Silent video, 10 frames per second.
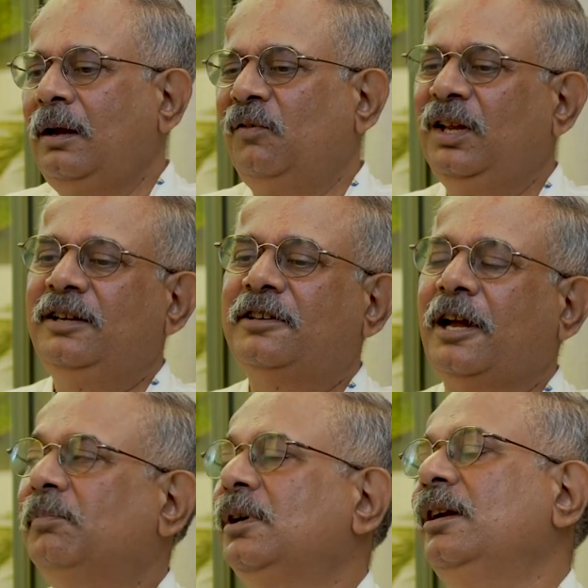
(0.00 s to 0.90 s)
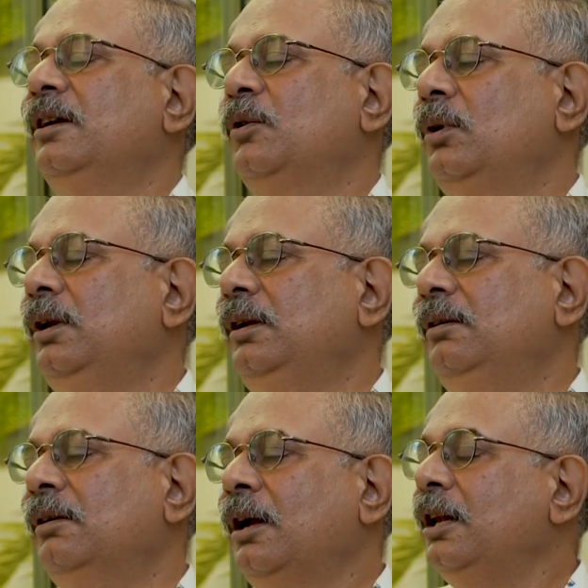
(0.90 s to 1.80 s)
Well, it happened here
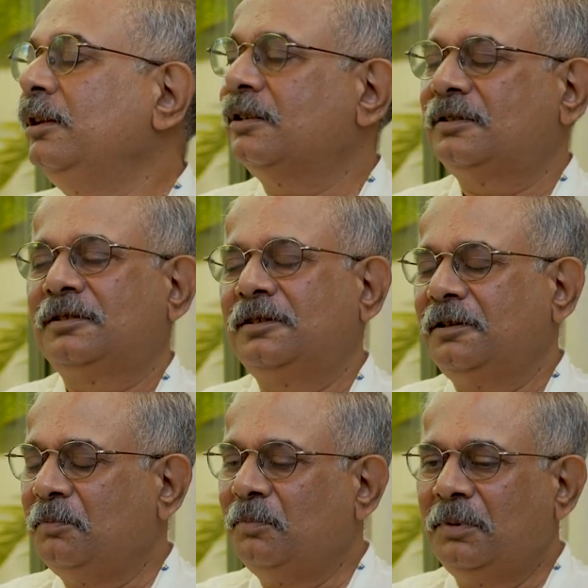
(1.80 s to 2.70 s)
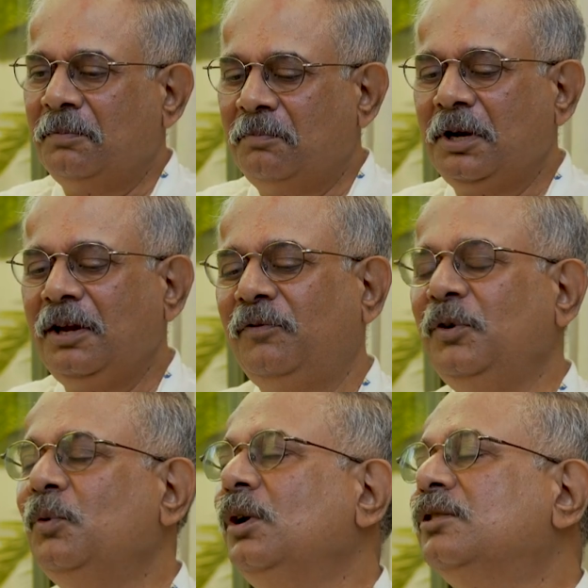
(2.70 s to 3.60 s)
only. I'll just brief you.